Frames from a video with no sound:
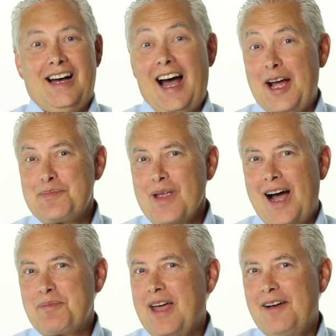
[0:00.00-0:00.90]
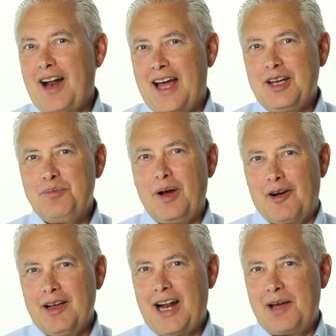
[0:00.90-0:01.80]
Hi, I'm Kevin
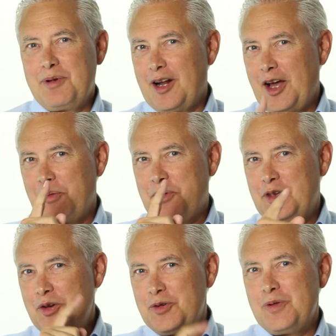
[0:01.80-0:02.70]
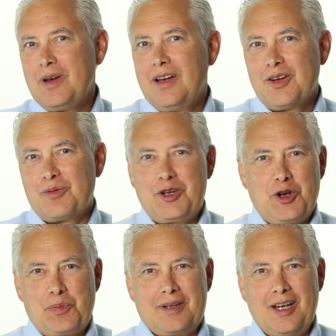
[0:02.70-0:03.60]
Eikenberry, and I'm here to help you
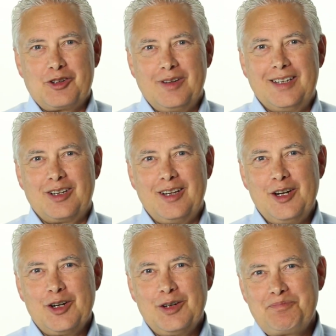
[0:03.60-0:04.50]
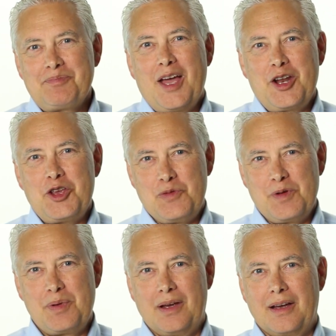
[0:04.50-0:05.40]
reach your potential as a leader and a
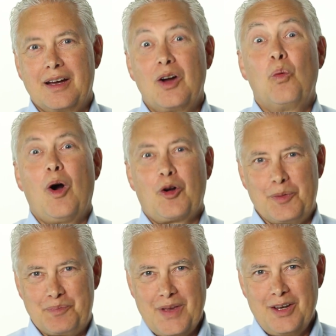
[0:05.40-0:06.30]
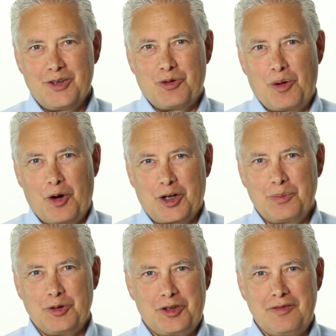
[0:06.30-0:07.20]
human being. Welcome to
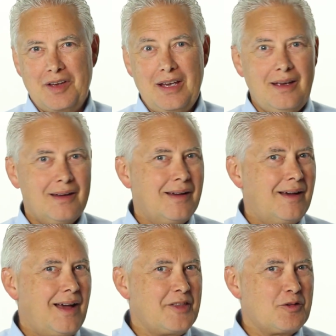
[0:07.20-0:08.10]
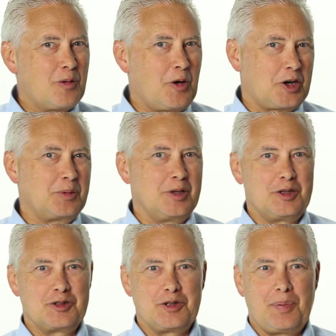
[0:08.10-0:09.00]
Remarkable TV and the Remarkable
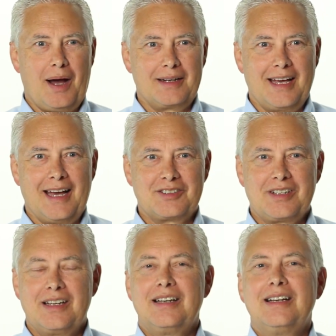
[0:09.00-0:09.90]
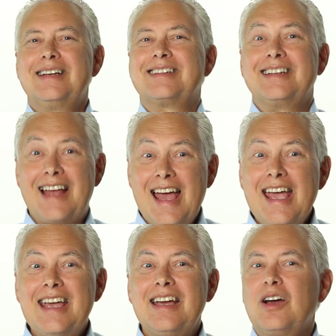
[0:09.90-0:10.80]
Leadership Podcast.
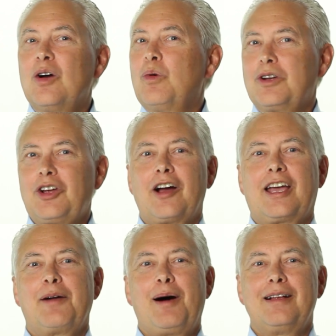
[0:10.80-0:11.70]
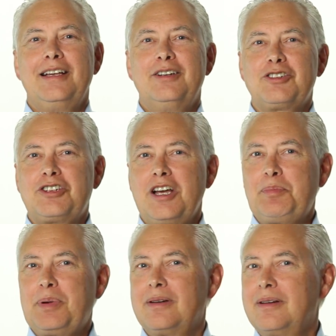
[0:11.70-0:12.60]
Today, we're talking about
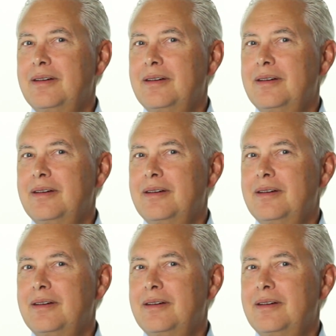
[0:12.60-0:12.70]
leadership